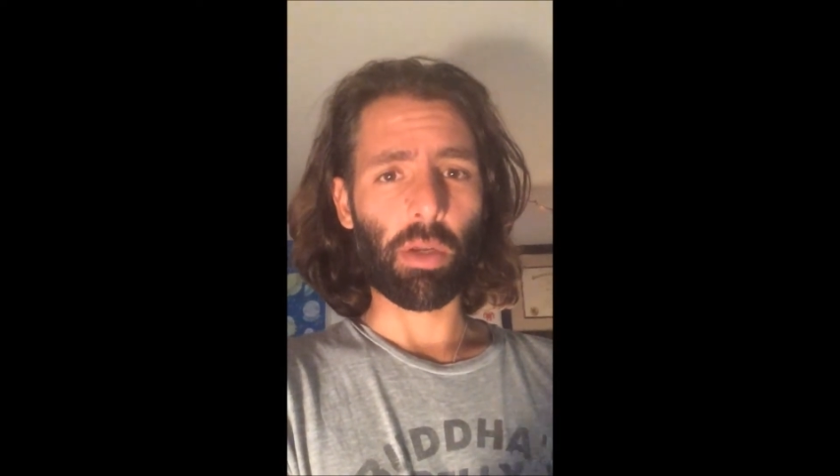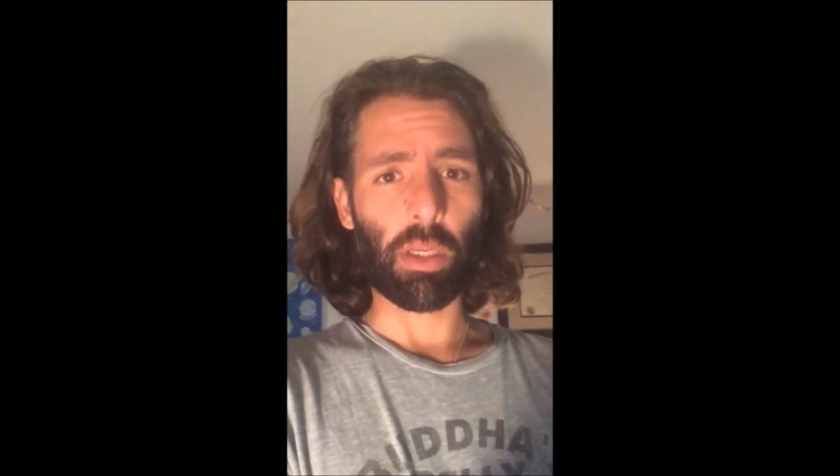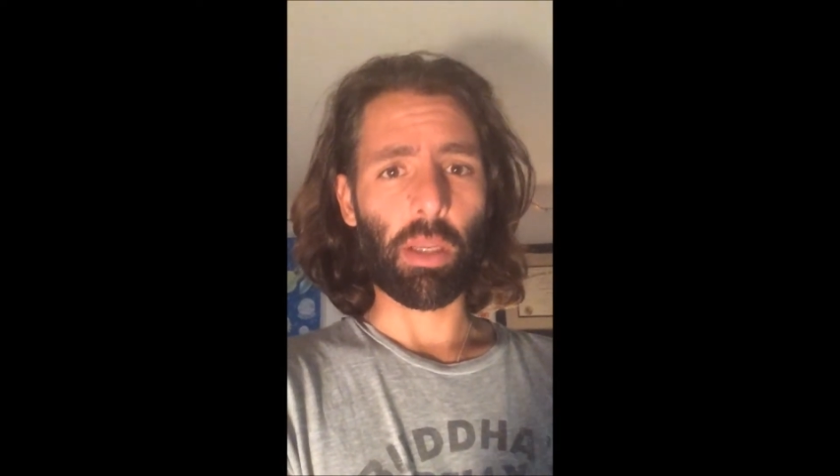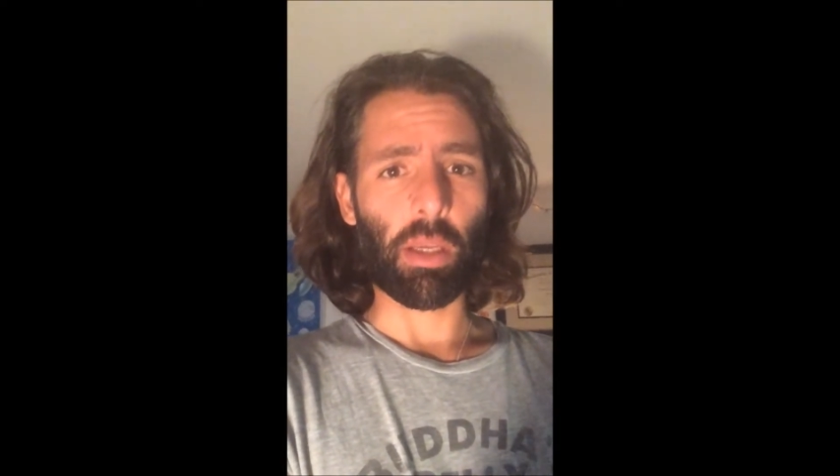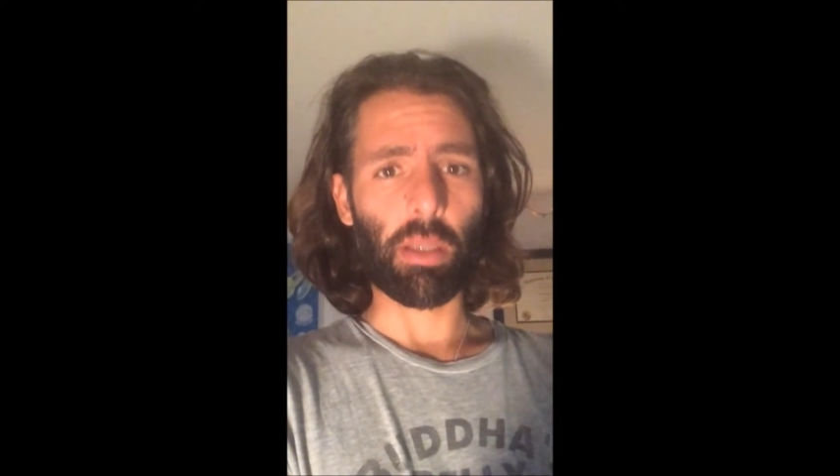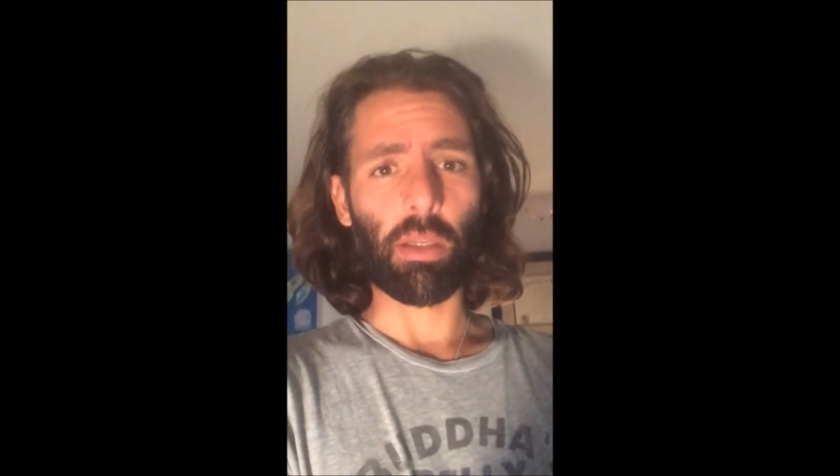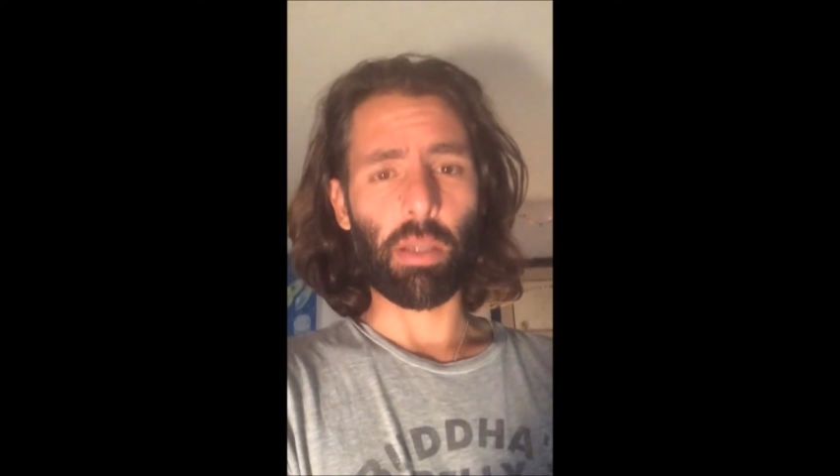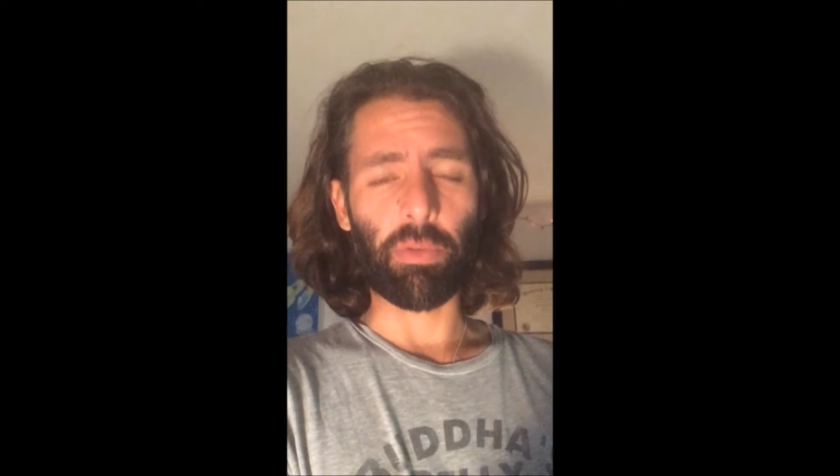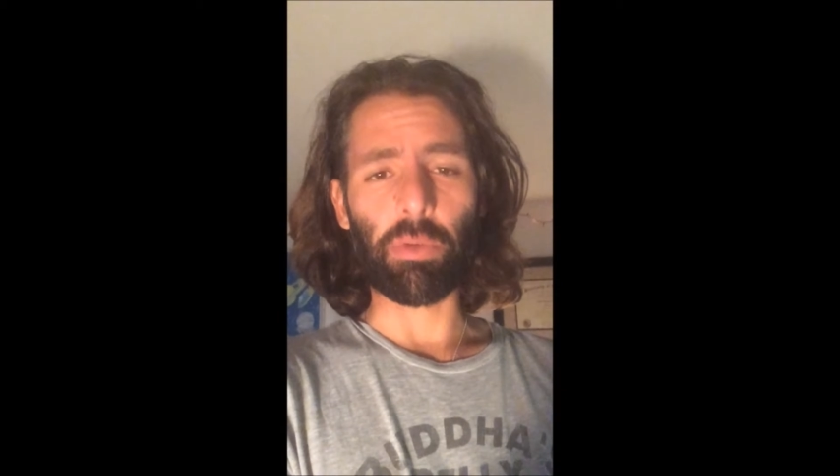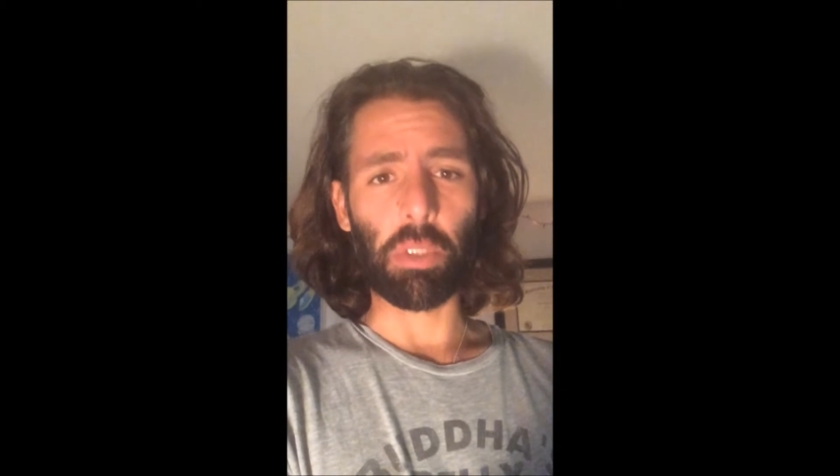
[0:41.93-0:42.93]
on it, and it
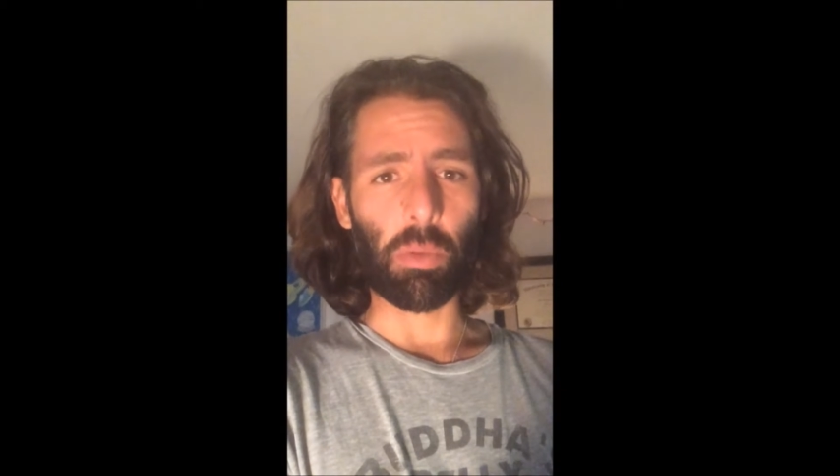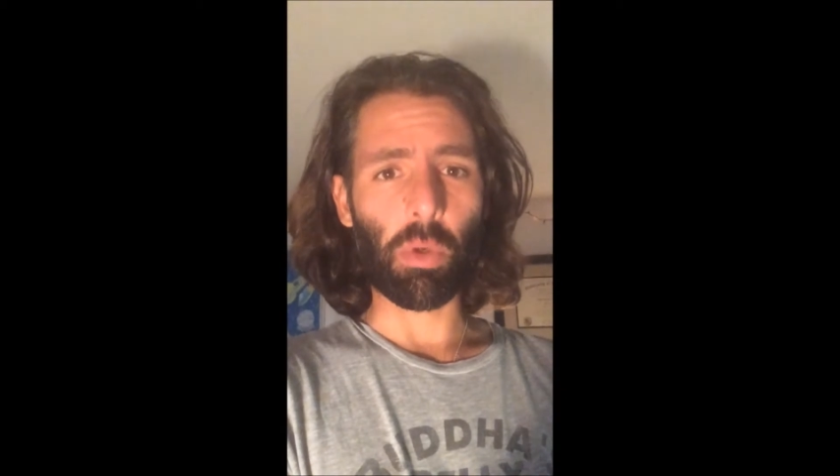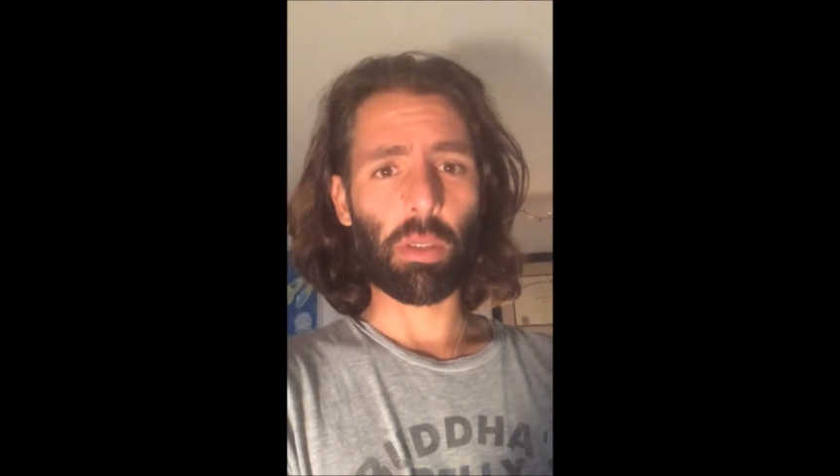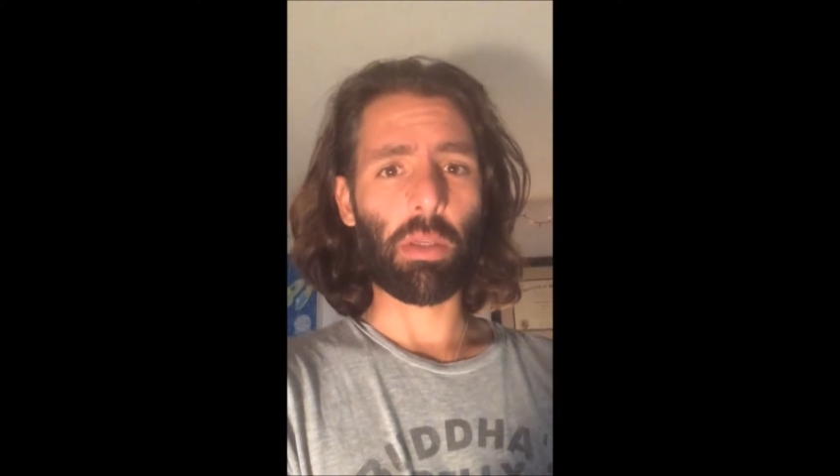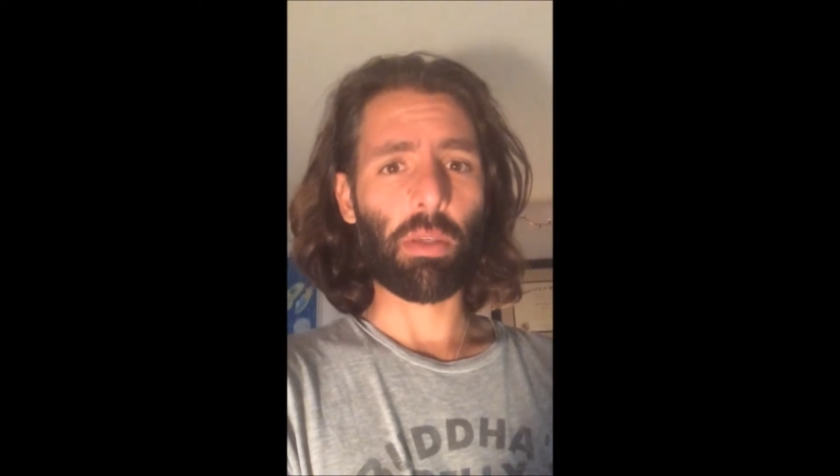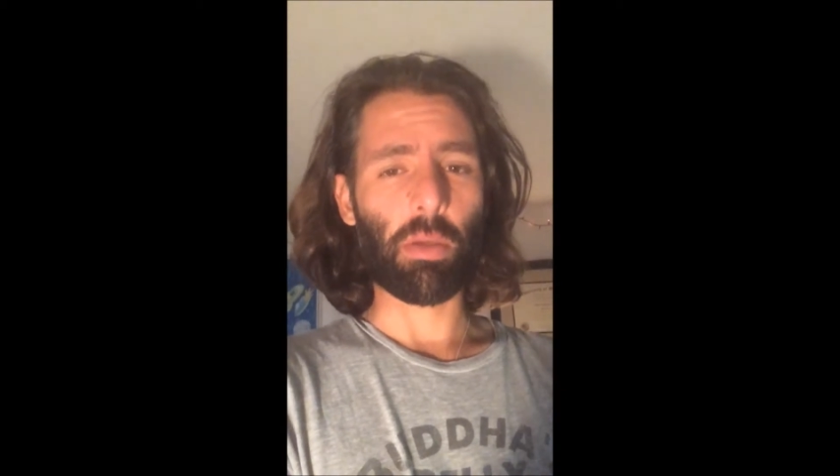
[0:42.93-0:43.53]
never really worked.